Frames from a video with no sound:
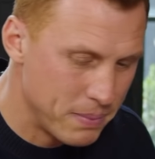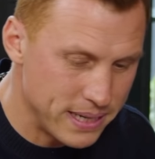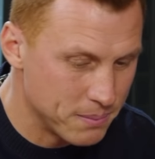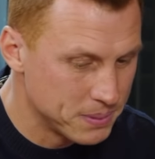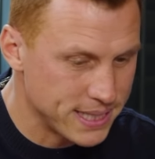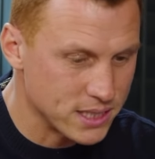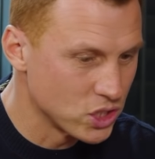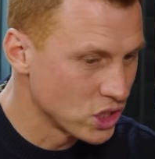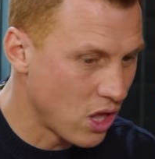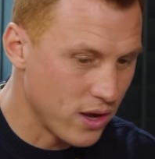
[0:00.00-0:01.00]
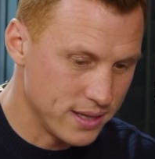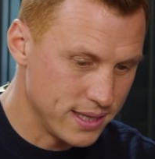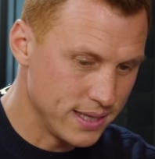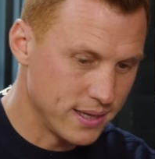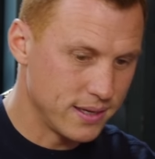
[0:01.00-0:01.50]
million percent to start in
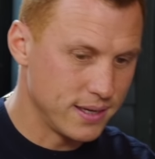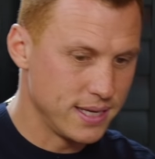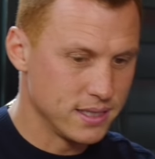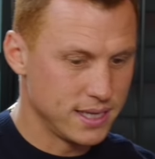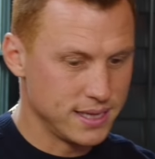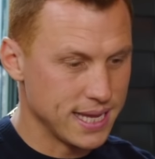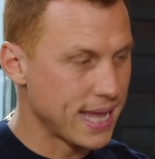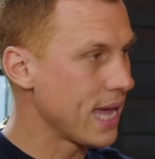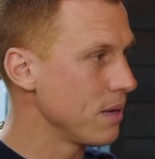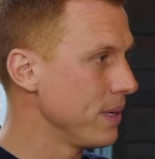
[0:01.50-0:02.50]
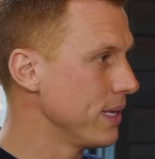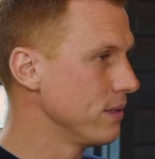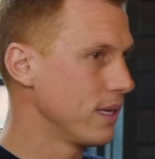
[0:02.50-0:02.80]
the uh, in in the academy and